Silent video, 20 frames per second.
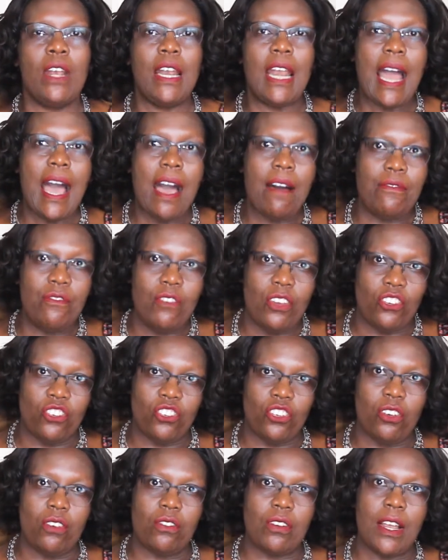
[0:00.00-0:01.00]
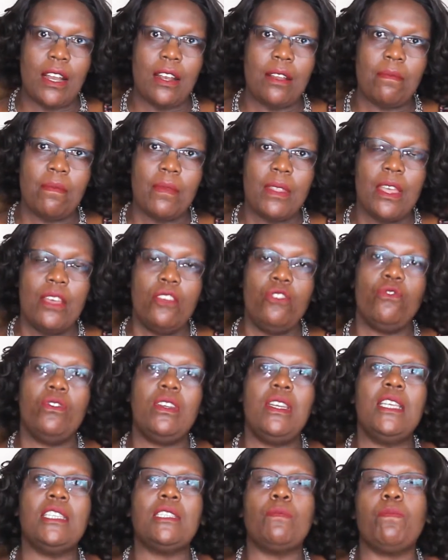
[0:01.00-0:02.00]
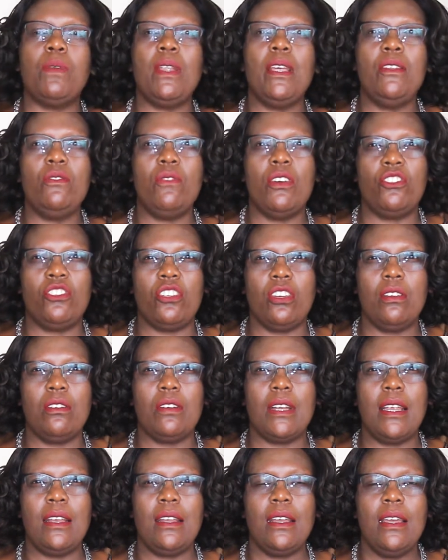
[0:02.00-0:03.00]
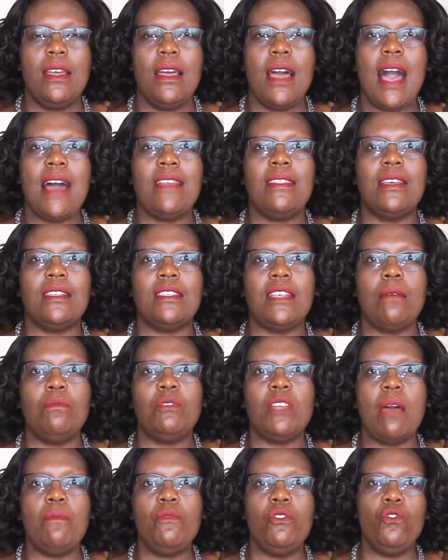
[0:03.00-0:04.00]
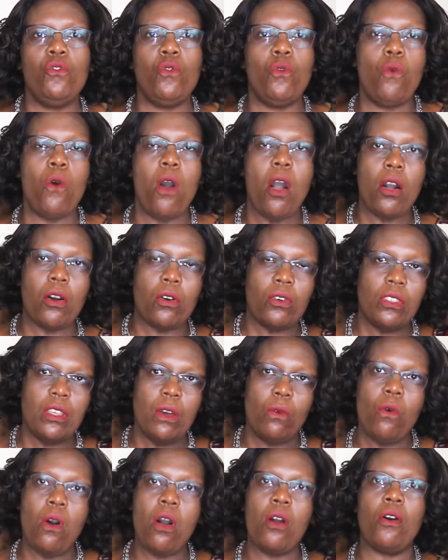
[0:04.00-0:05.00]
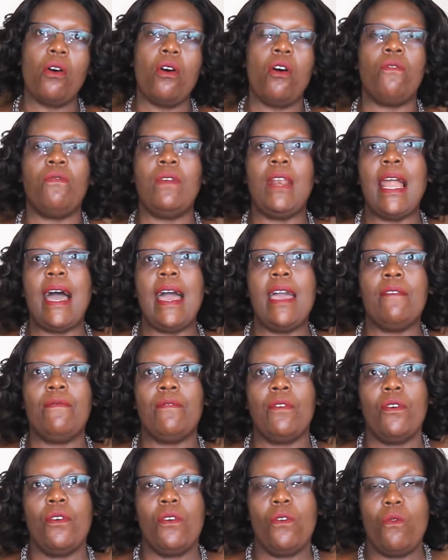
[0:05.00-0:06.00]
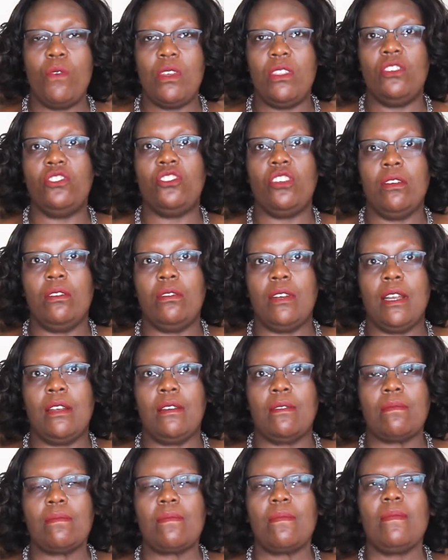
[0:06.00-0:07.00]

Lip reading: love your children, you discipline your children, at the same time you walk the walk of life with the children.